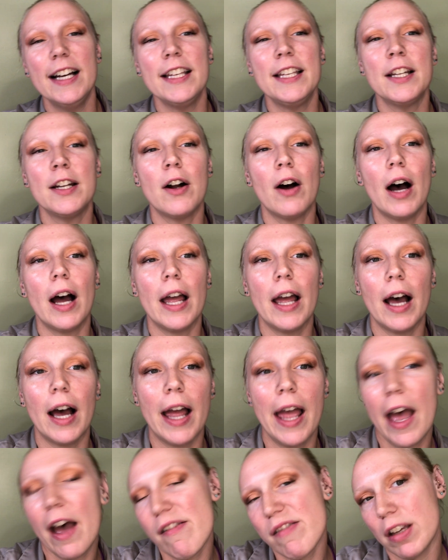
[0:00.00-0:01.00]
you know, I
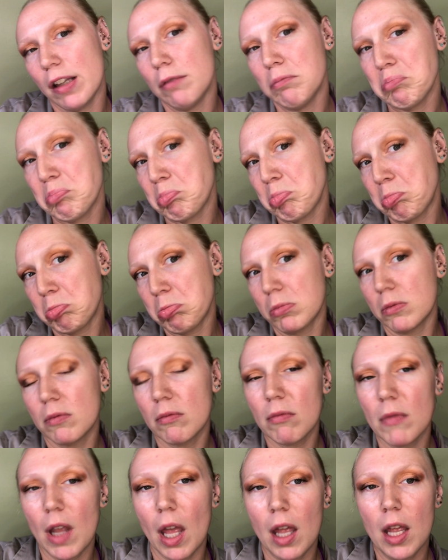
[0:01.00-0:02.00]
have it.
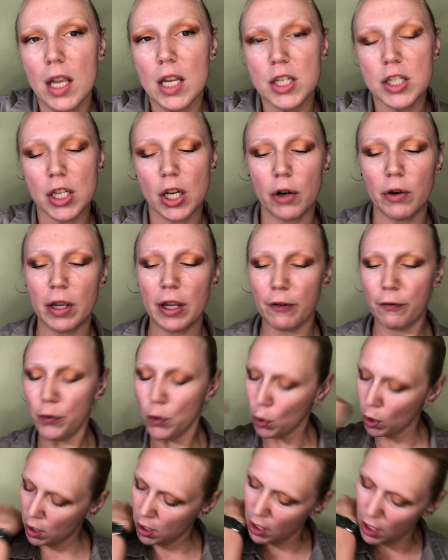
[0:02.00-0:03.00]
So if
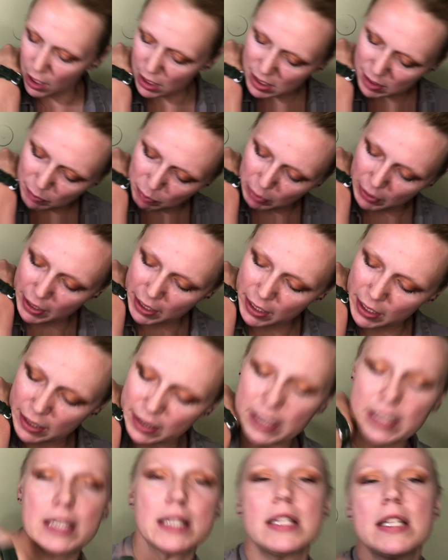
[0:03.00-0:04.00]
you're contemplating
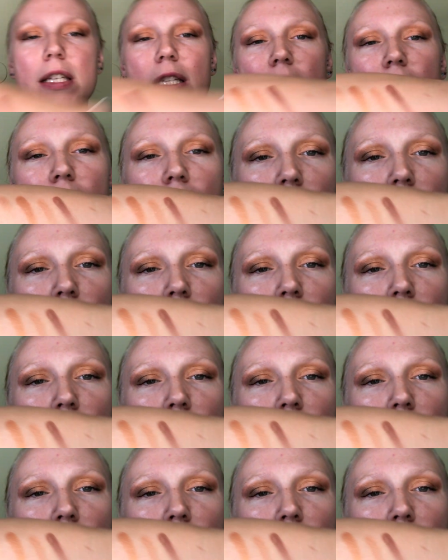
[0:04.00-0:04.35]
this